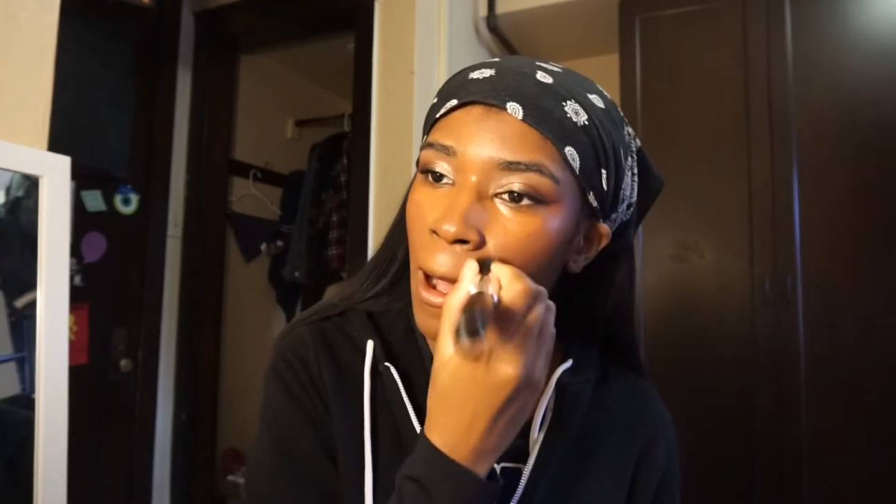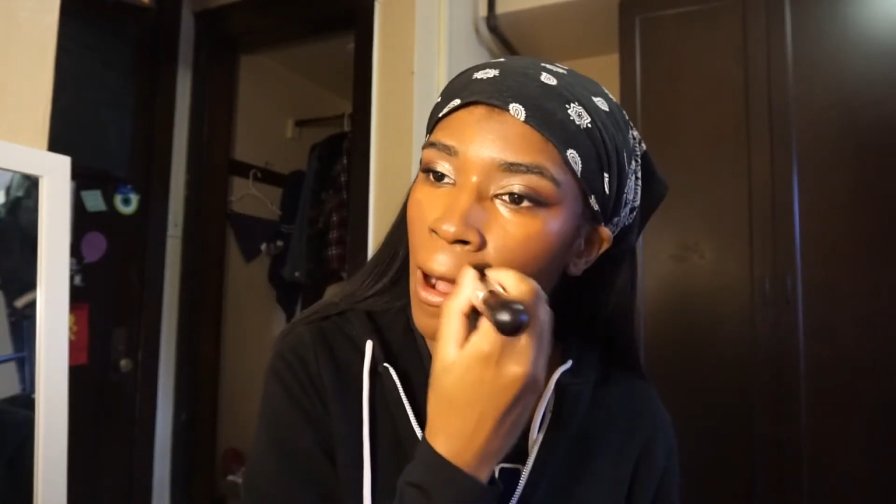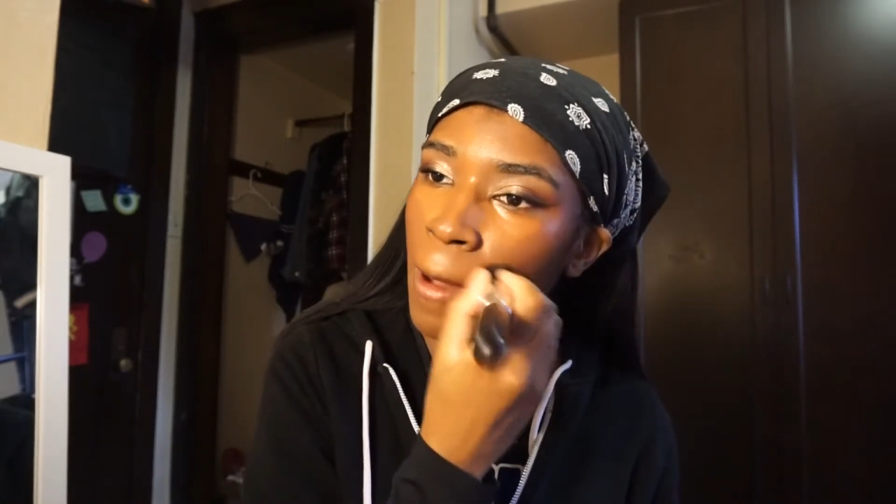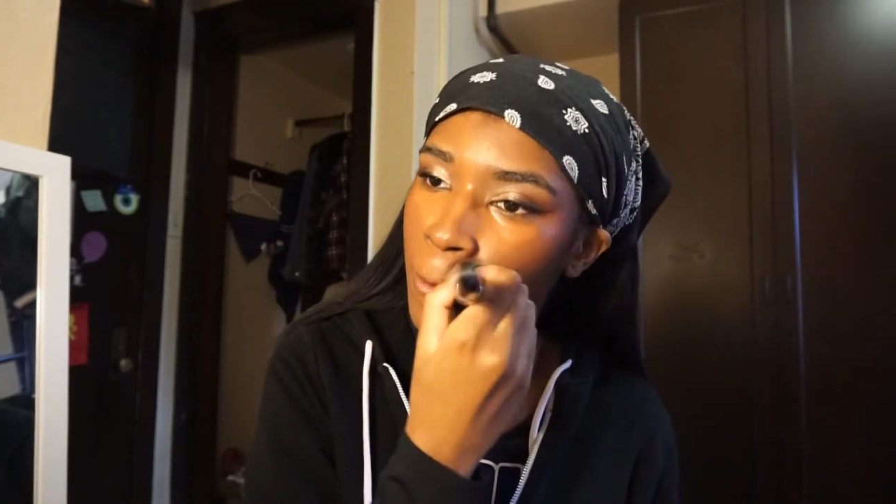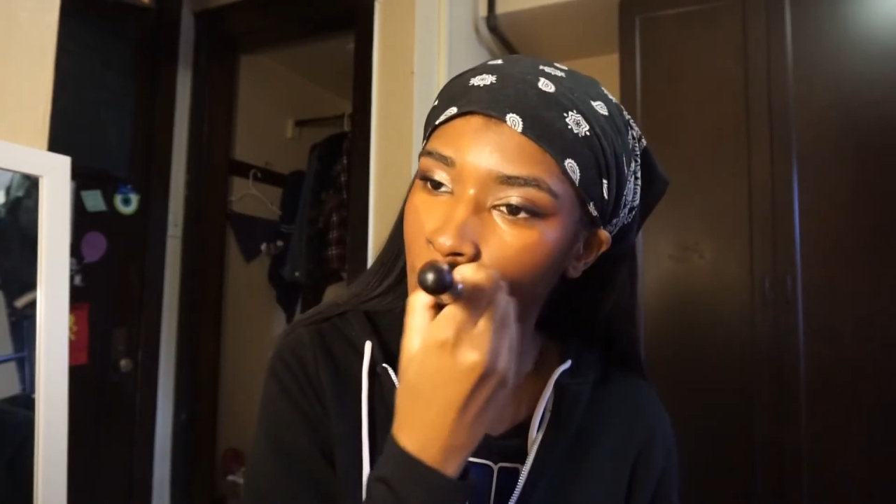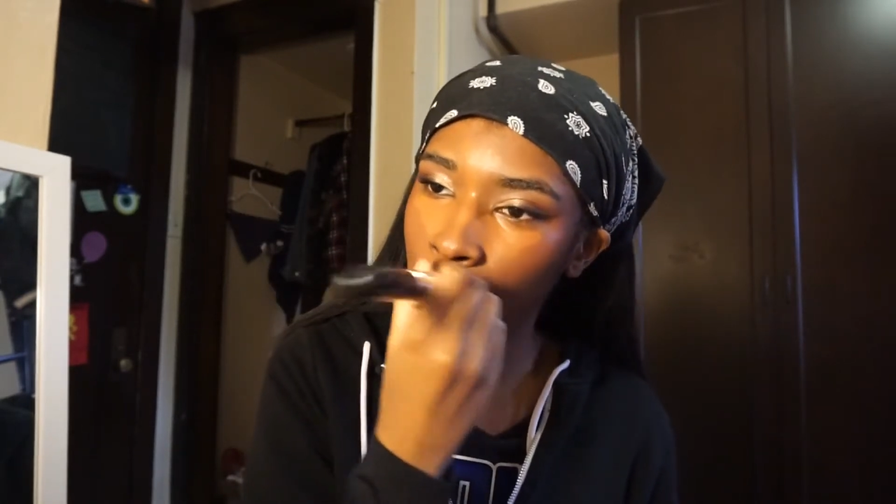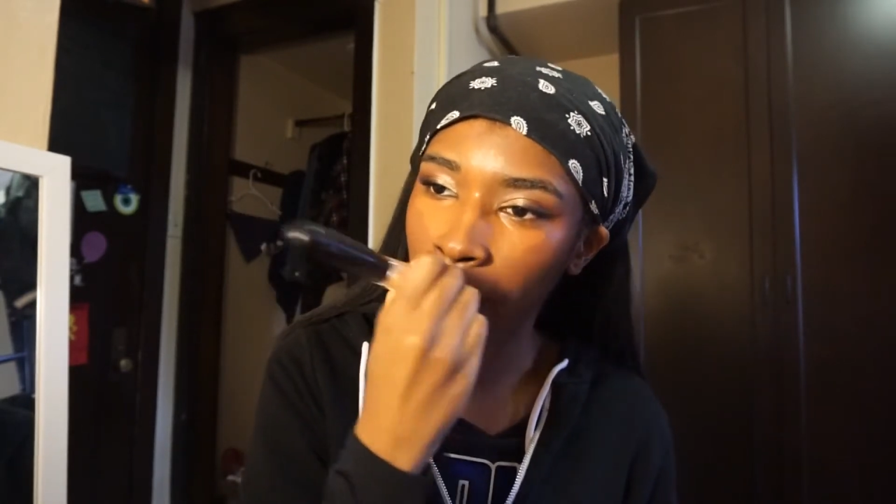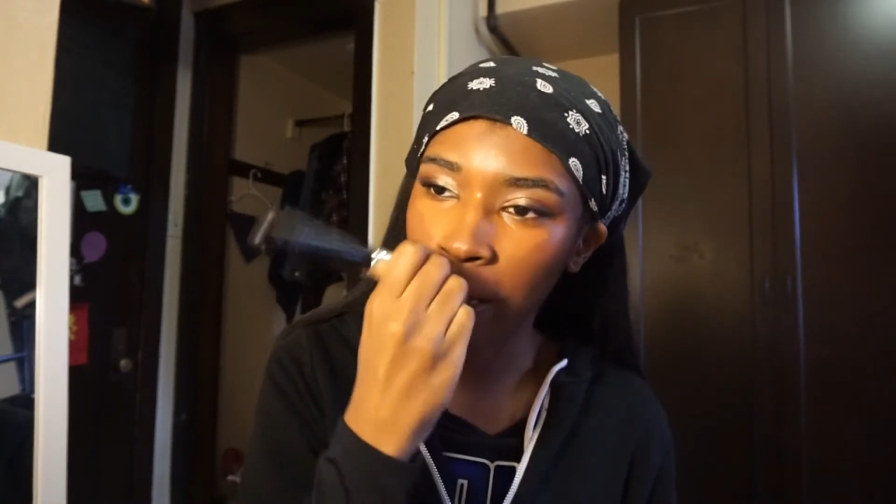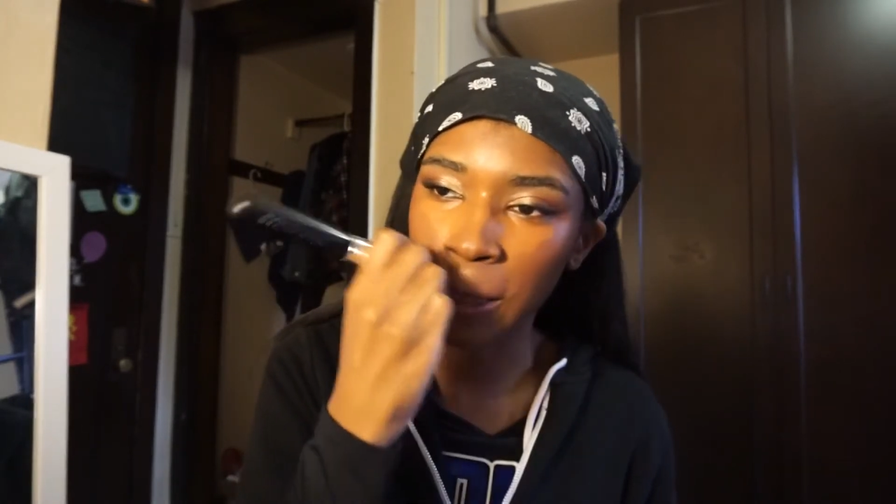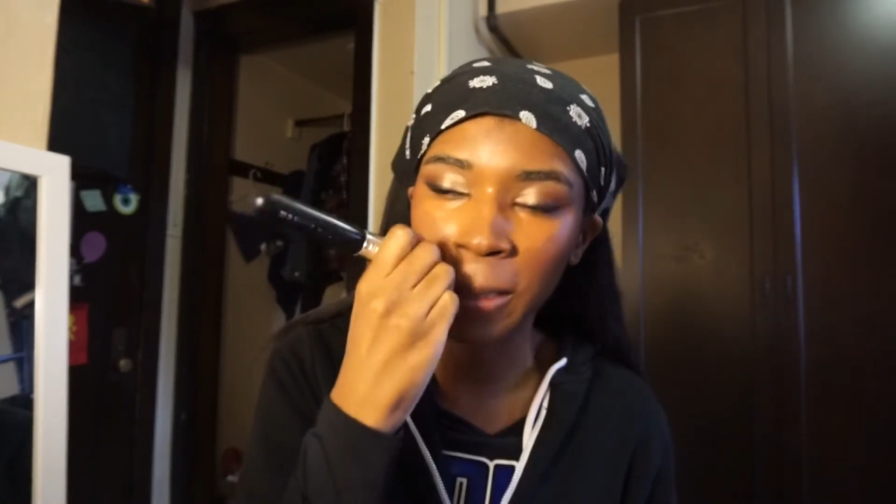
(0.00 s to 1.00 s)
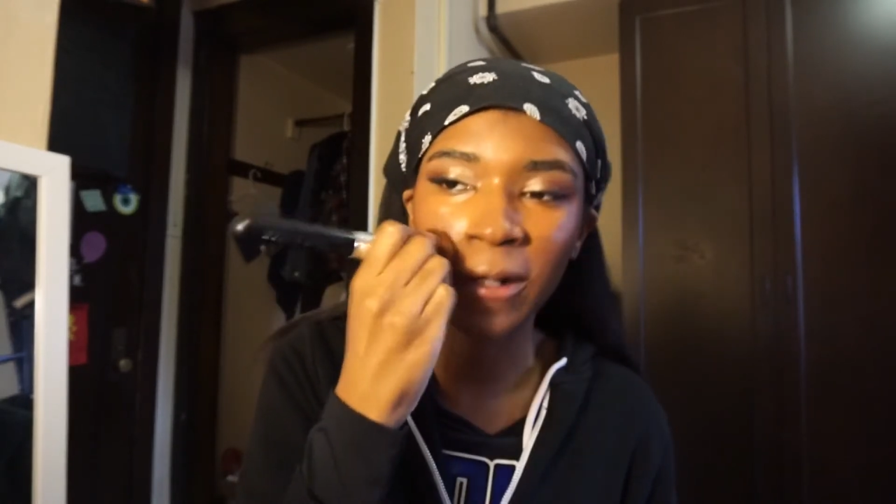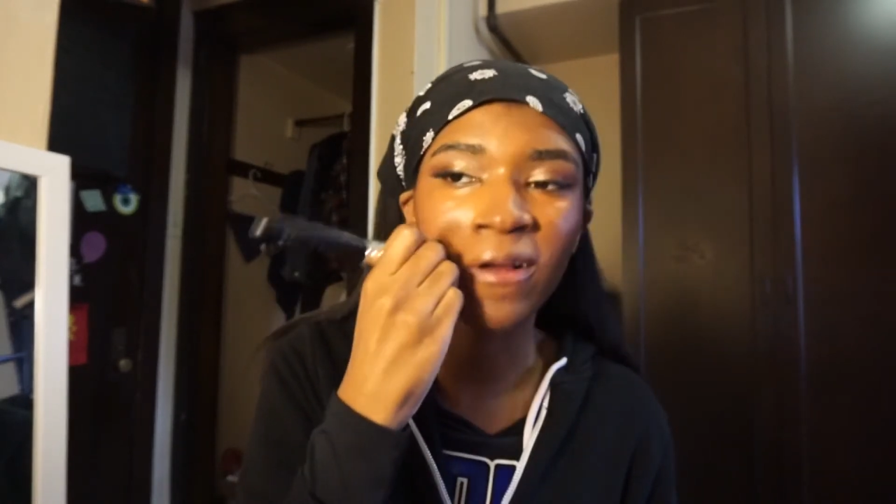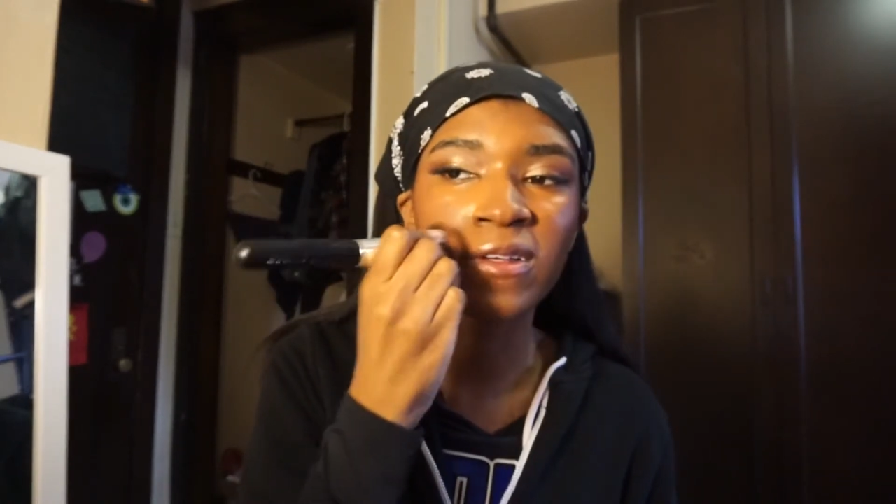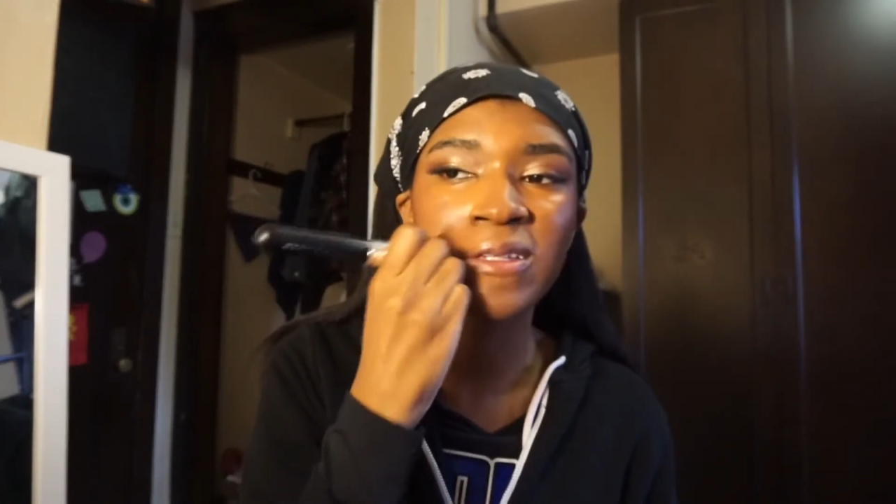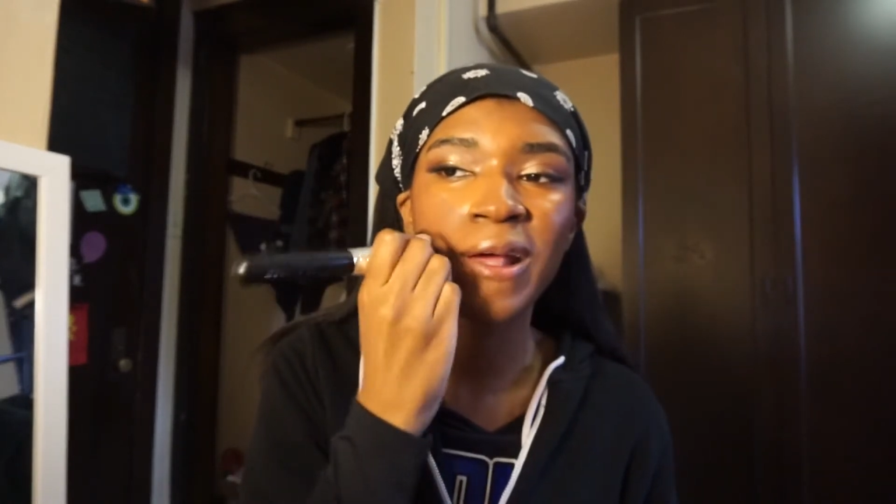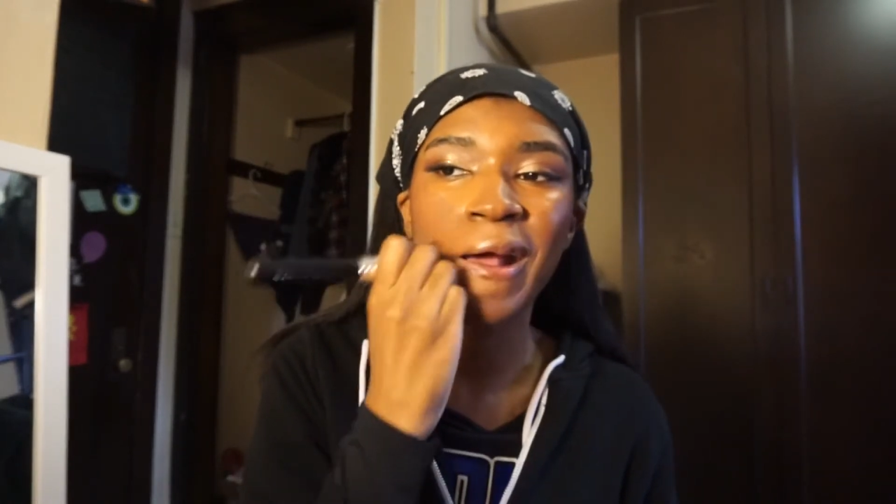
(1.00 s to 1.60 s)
offering that to the girls